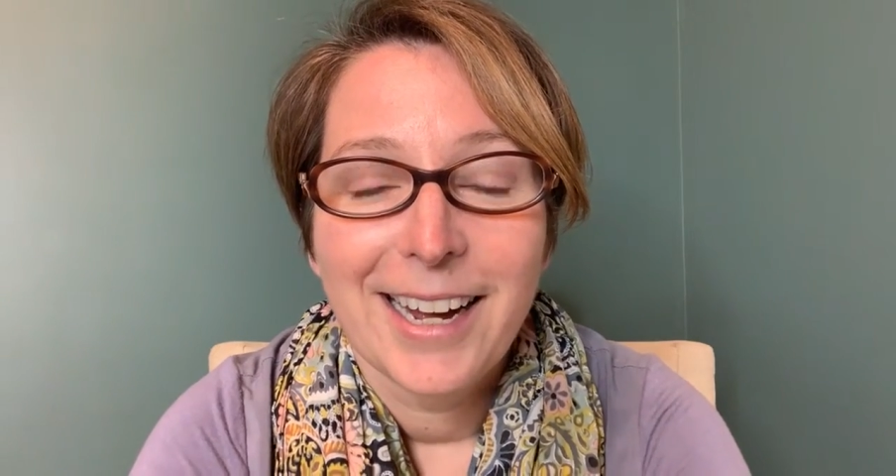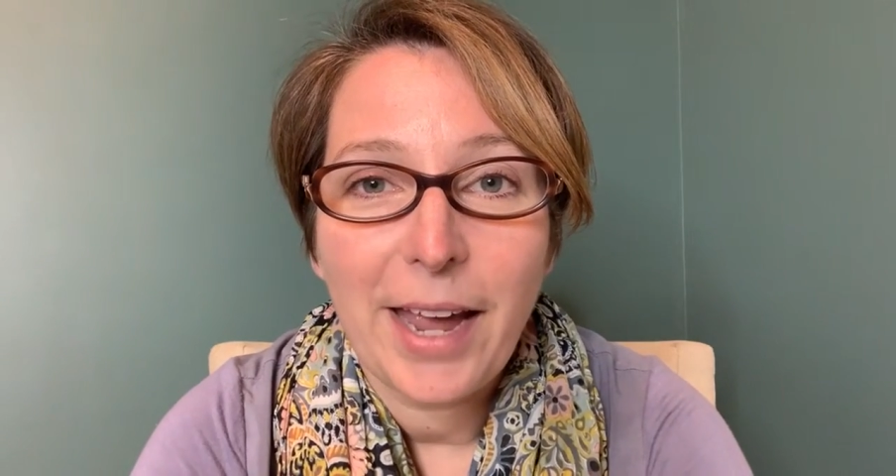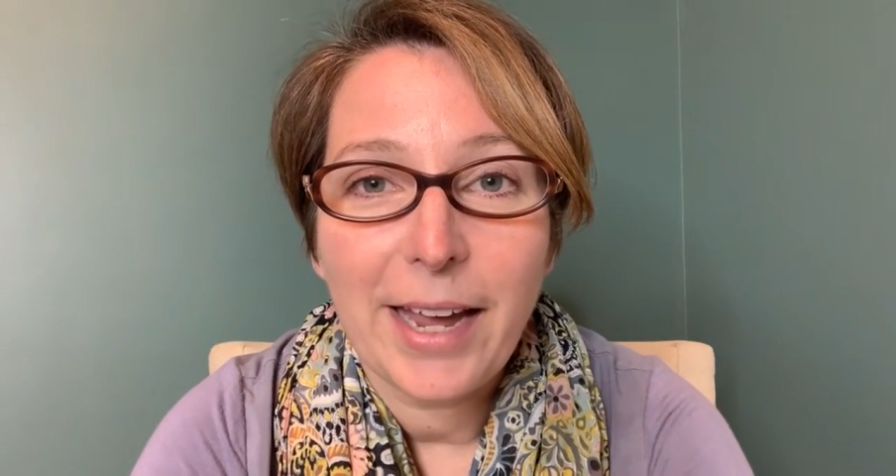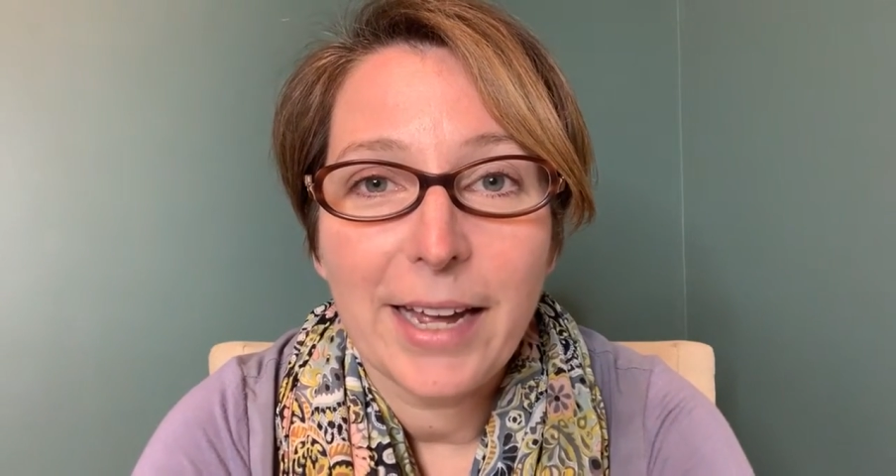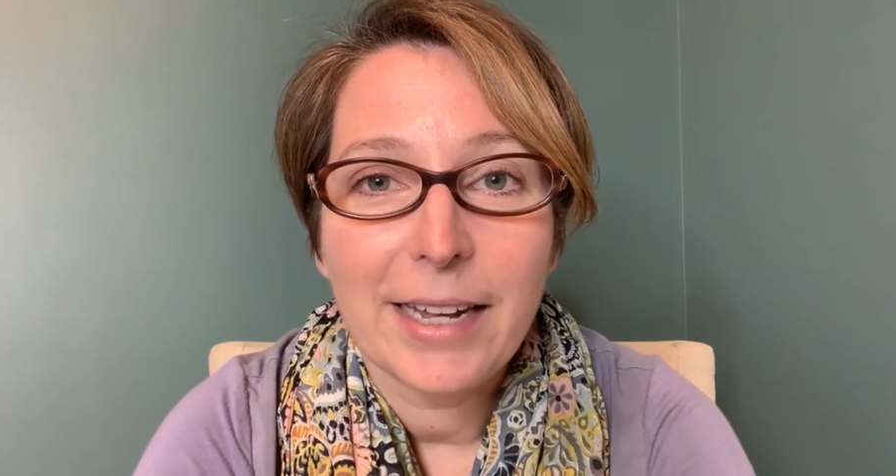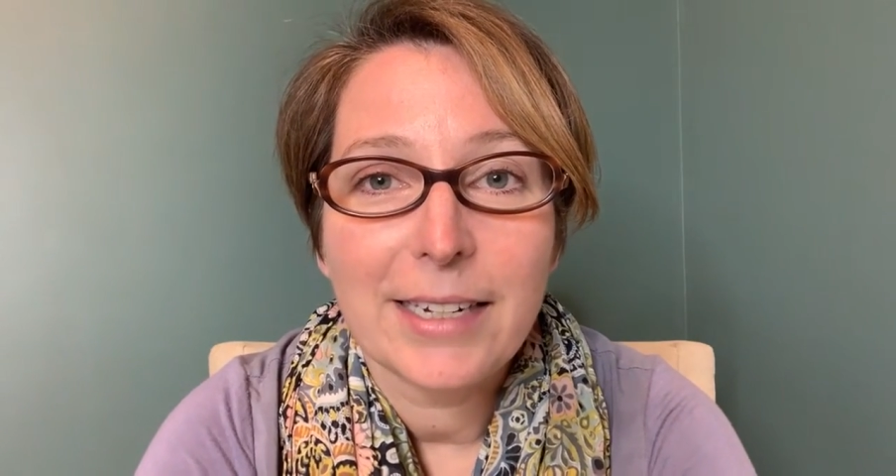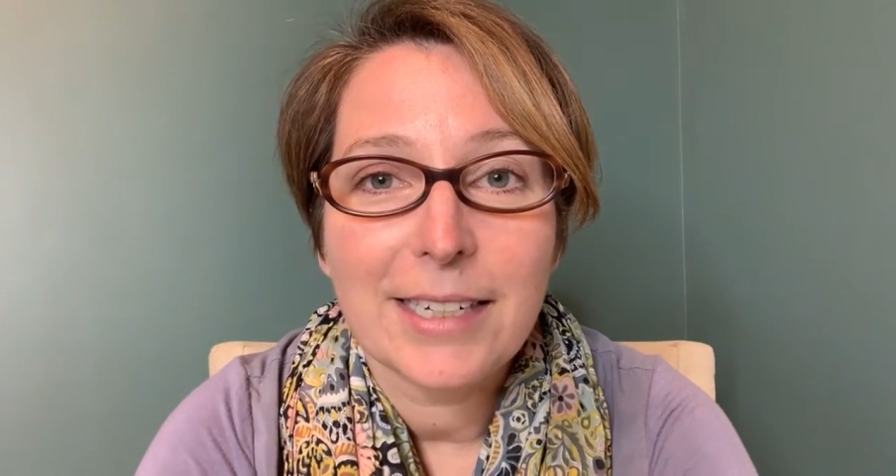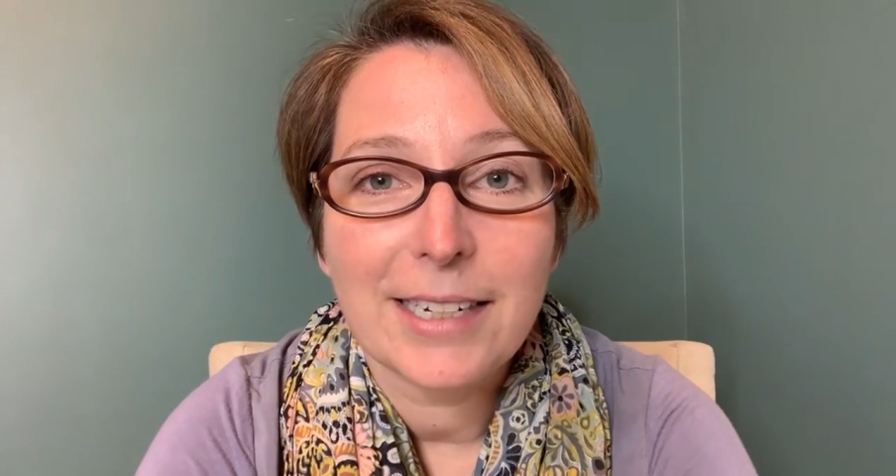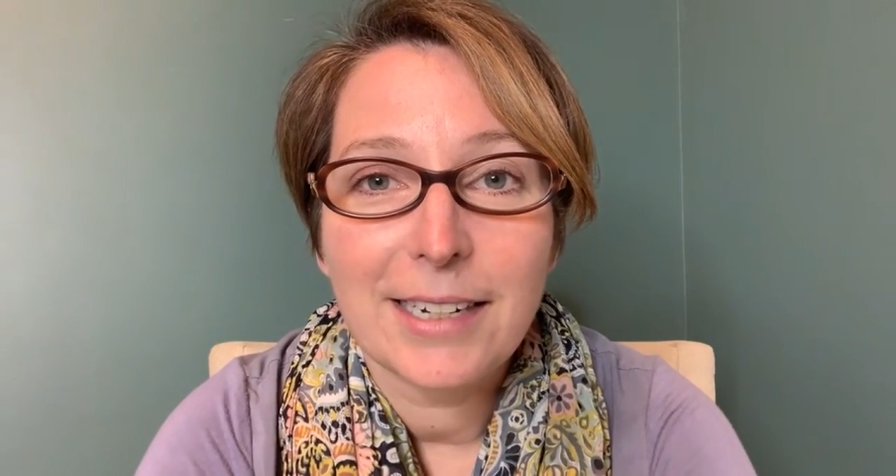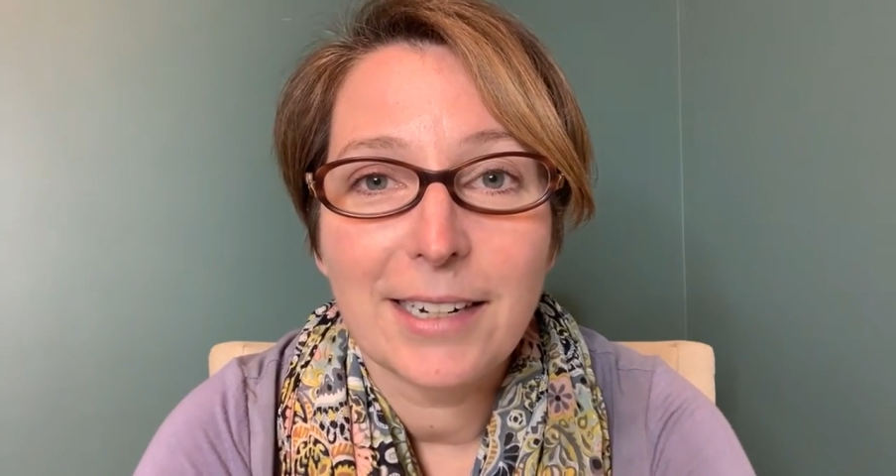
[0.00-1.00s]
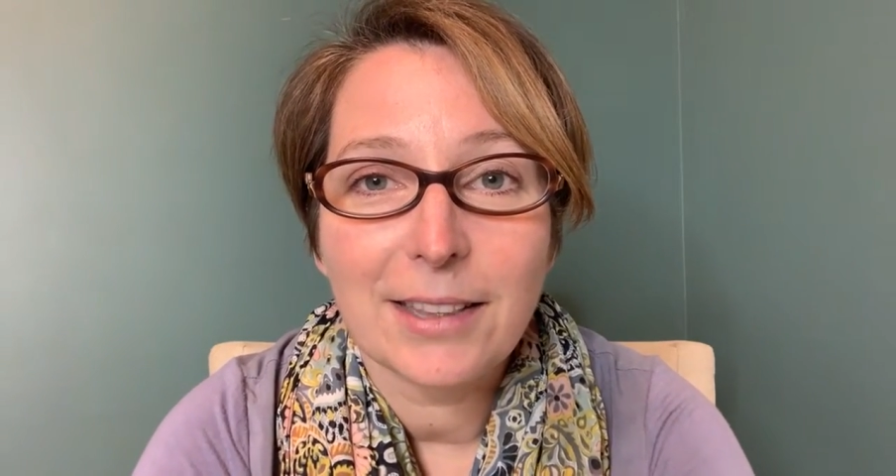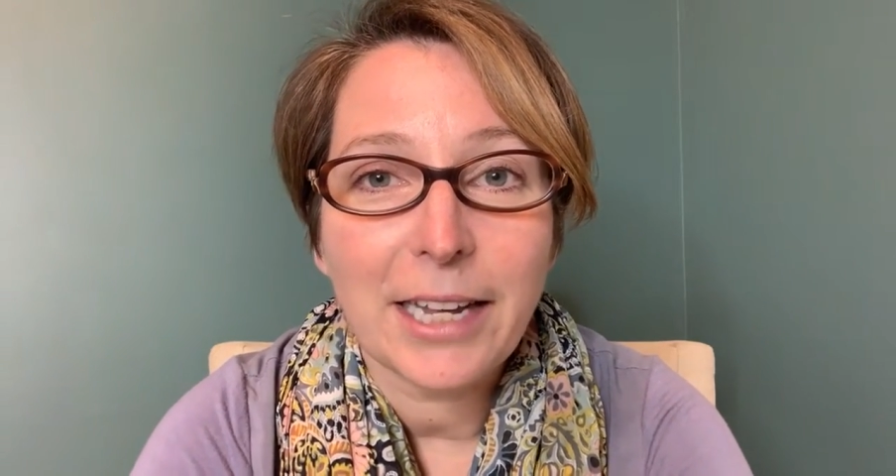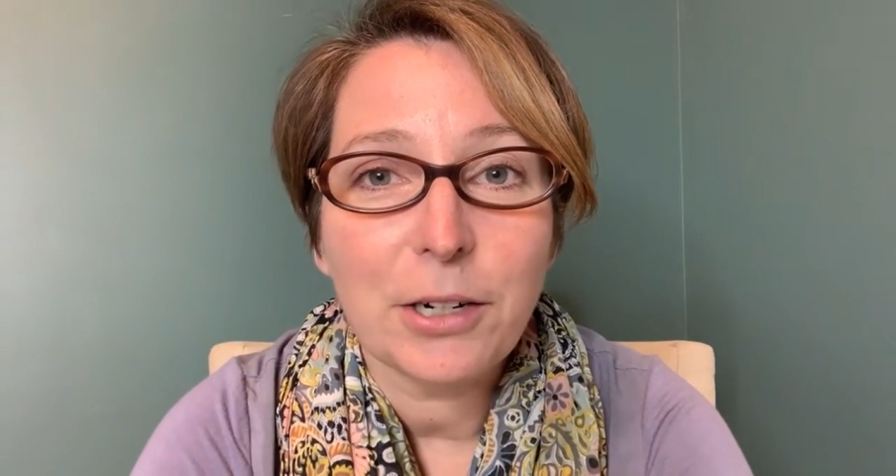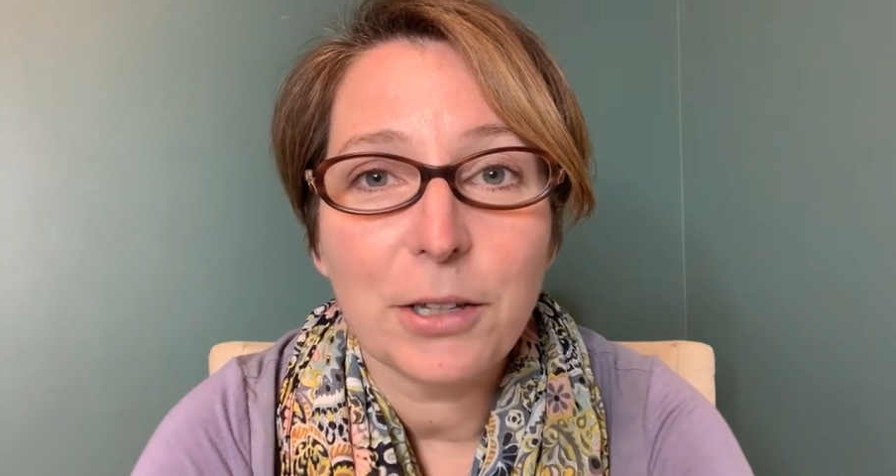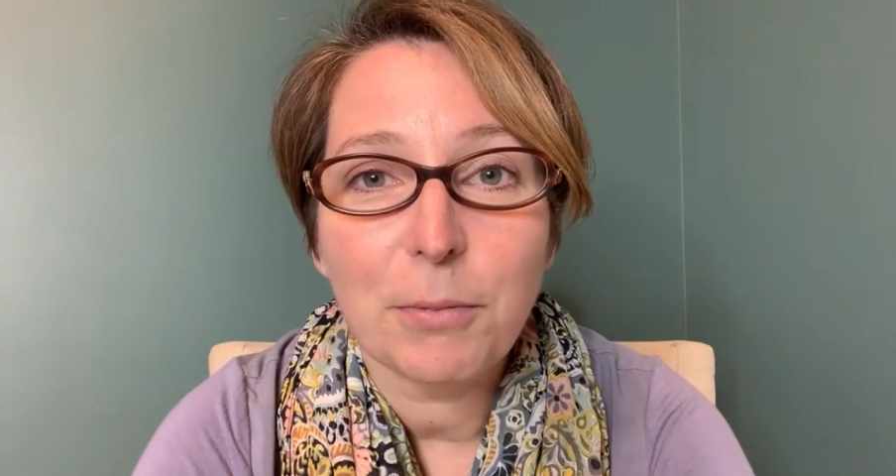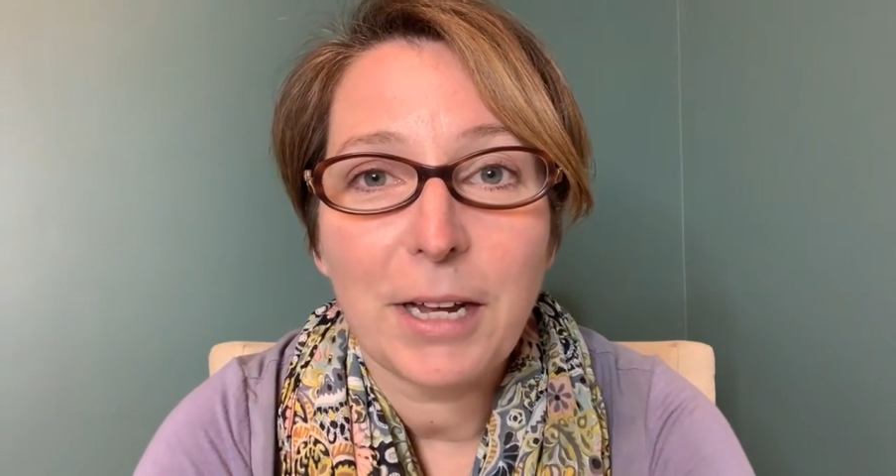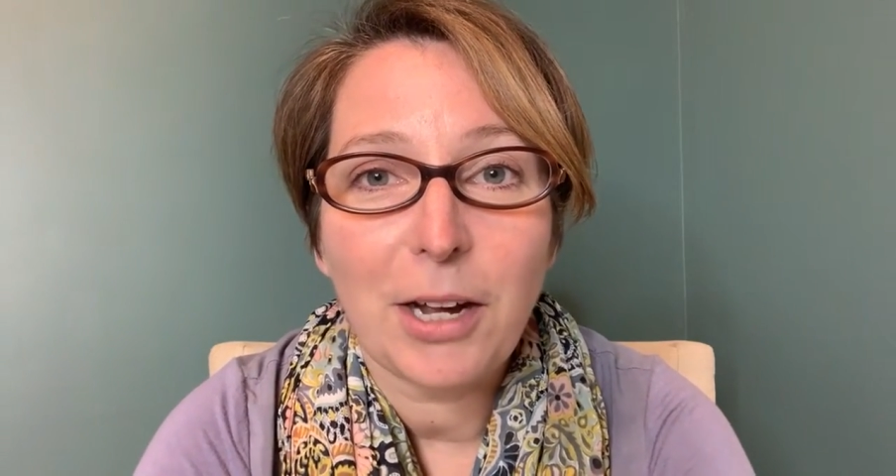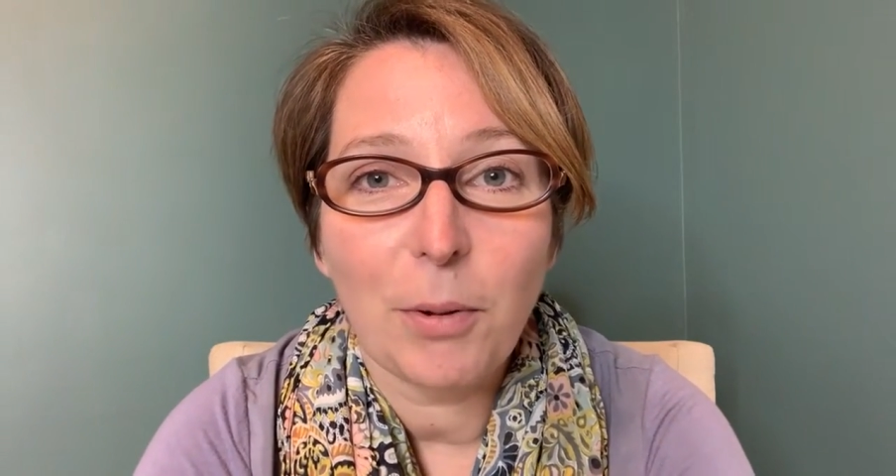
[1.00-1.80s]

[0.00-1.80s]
and later in the week